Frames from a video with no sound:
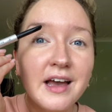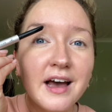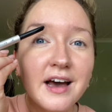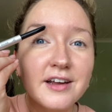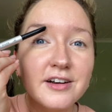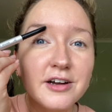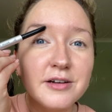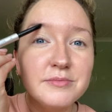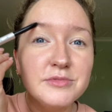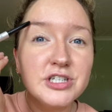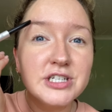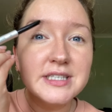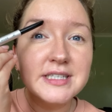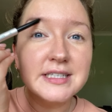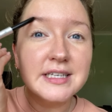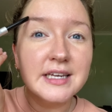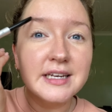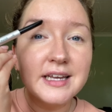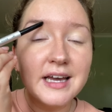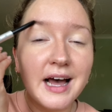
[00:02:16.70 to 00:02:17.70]
And I'm just
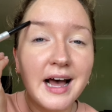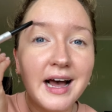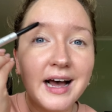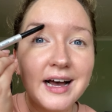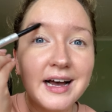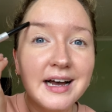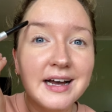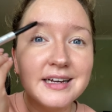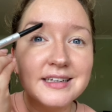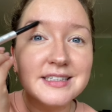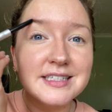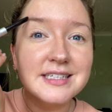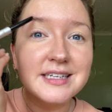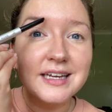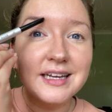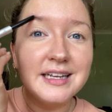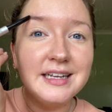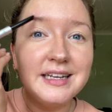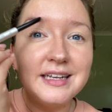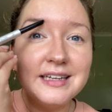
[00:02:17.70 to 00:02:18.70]
gonna add
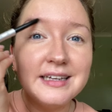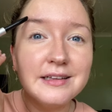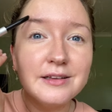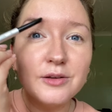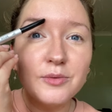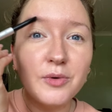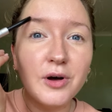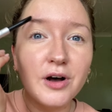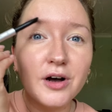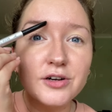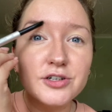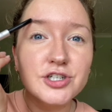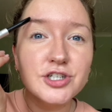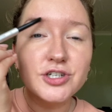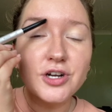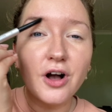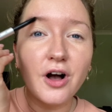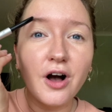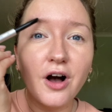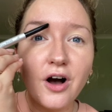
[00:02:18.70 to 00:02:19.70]
a little wash
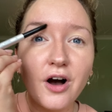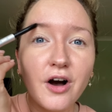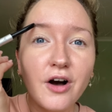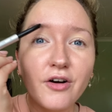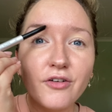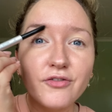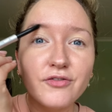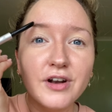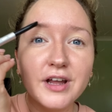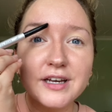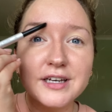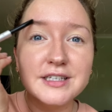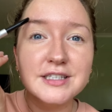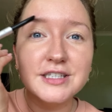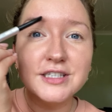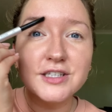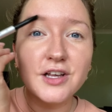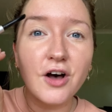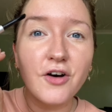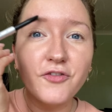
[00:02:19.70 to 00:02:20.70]
of like a
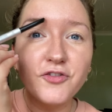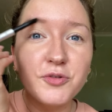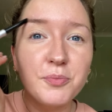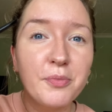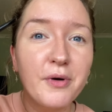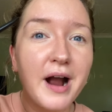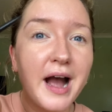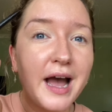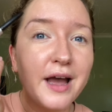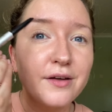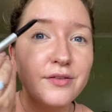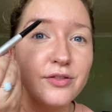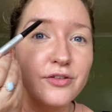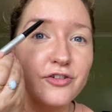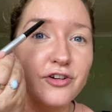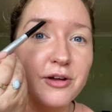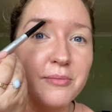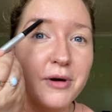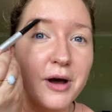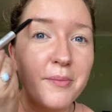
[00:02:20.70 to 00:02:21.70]
soft brown
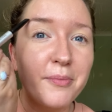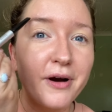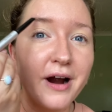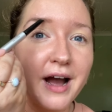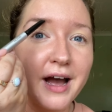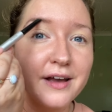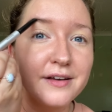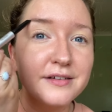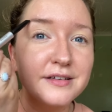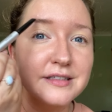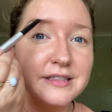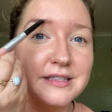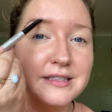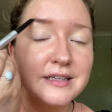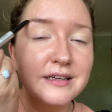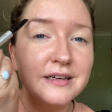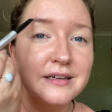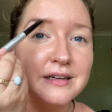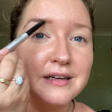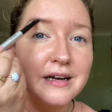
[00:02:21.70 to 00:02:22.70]
through my brows.
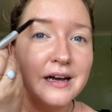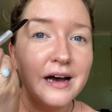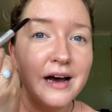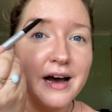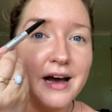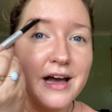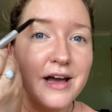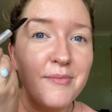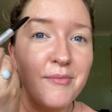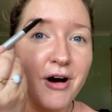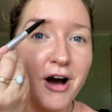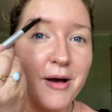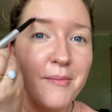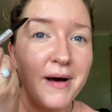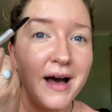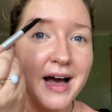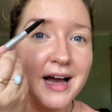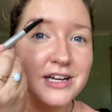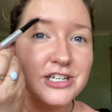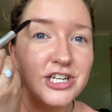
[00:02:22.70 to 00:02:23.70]
I'm
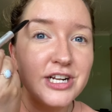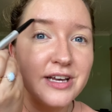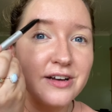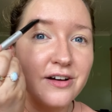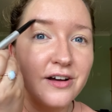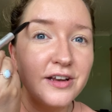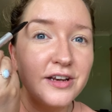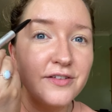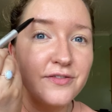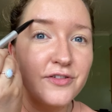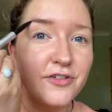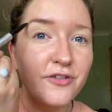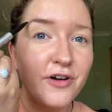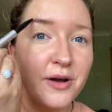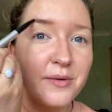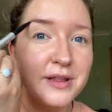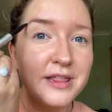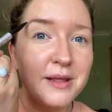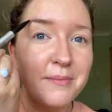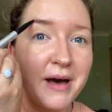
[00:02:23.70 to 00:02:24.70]
actually kind of
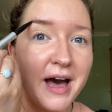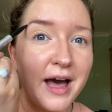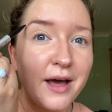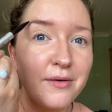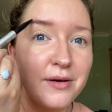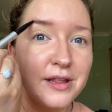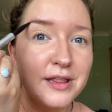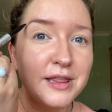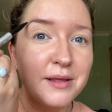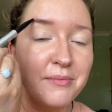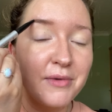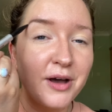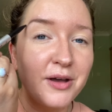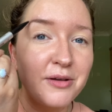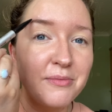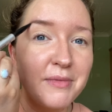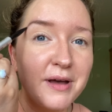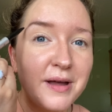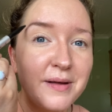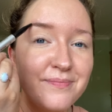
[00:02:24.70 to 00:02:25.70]
growing them out at the
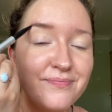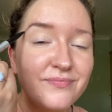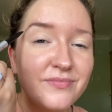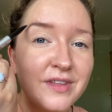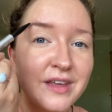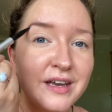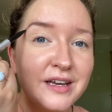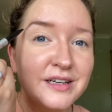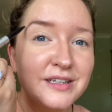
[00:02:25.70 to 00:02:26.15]
moment.